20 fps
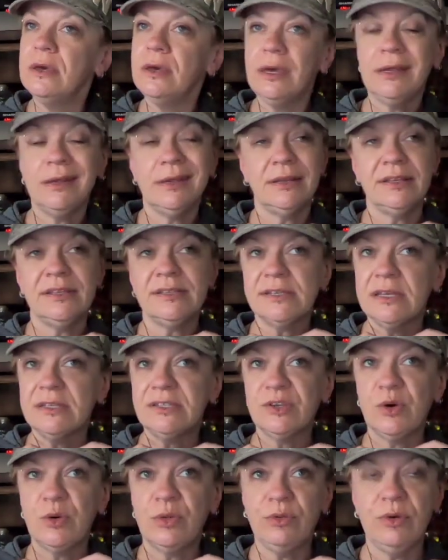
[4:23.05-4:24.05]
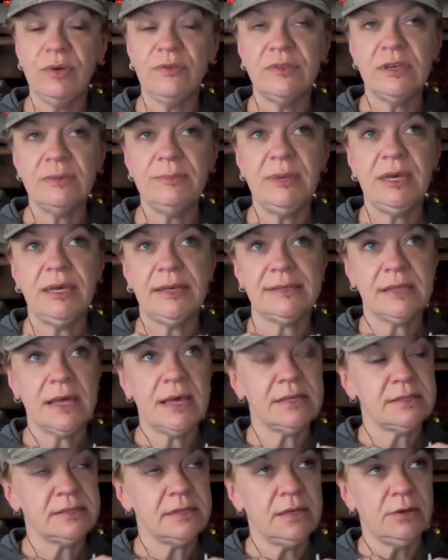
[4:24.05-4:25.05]
And I decided to go thrifting because
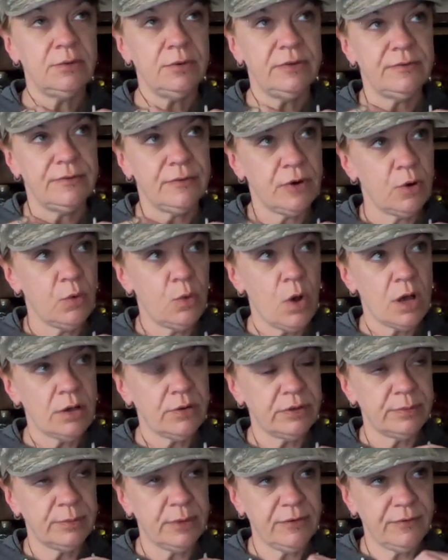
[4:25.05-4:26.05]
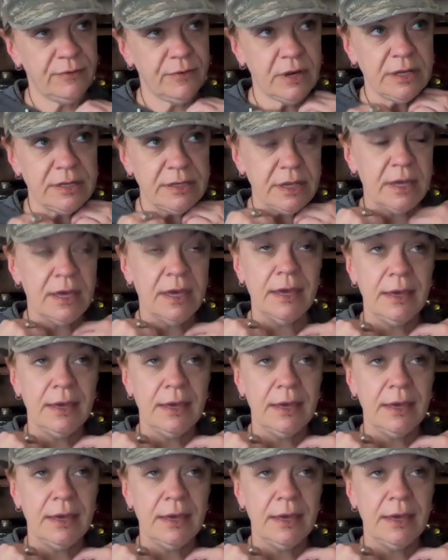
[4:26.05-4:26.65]
last night I went for a walk with my friend